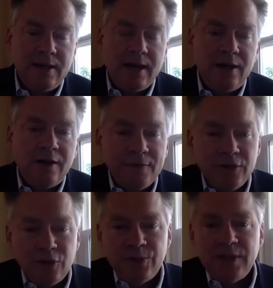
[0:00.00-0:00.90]
I often
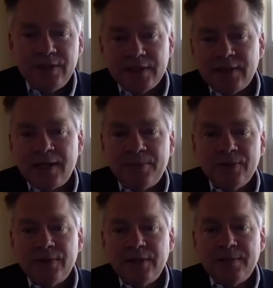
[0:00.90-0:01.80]
use these
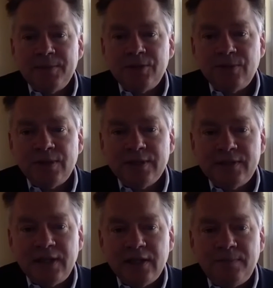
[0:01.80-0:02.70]
examples to demonstrate the
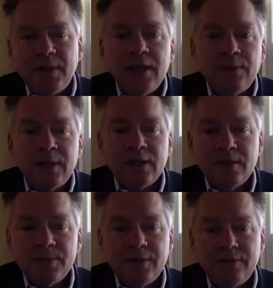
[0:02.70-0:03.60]
state of play when it
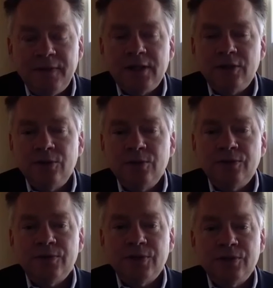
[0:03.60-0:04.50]
comes to fake news
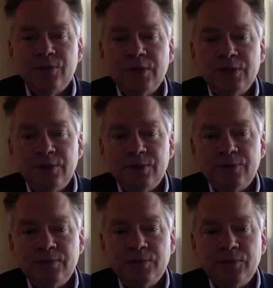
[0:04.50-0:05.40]
versus real news
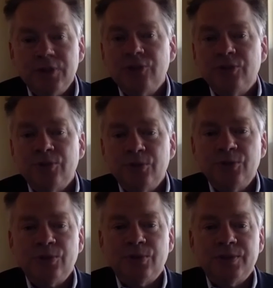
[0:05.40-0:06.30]
from traditional news
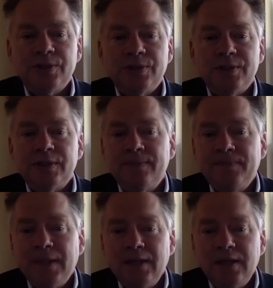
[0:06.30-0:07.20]
sources.
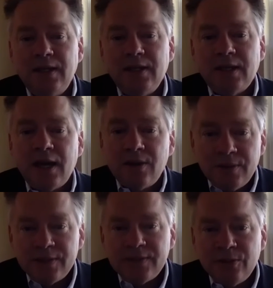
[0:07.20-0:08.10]
In the
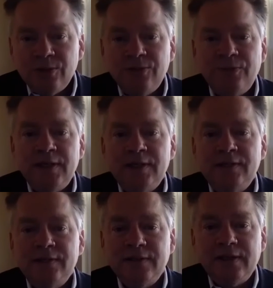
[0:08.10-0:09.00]
countless news
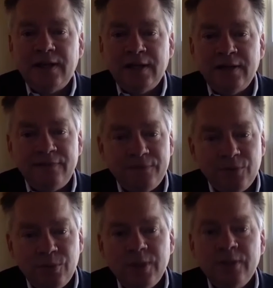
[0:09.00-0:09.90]
feeds on
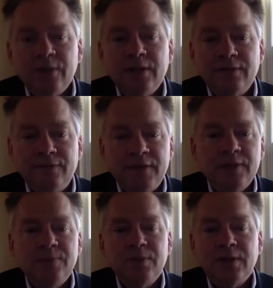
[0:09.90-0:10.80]
Twitter and
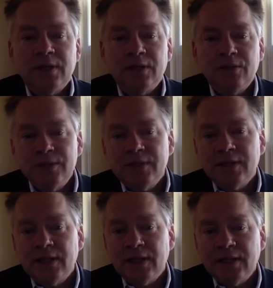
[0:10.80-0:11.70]
Facebook and
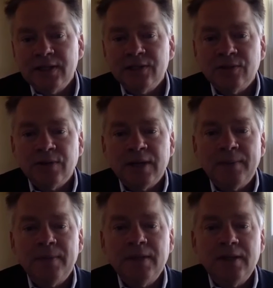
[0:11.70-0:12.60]
increasingly on Instagram,
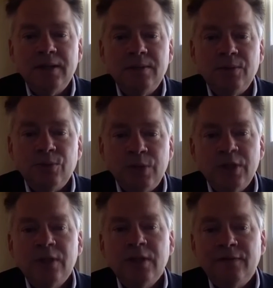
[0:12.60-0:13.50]
both
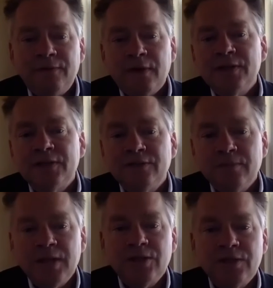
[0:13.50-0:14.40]
real and false
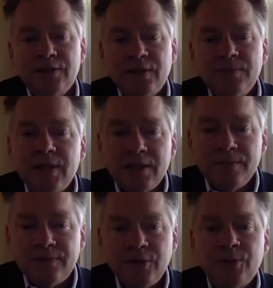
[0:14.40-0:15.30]
information
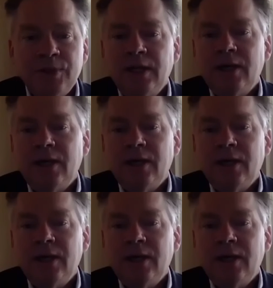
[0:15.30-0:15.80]
sometimes flow together,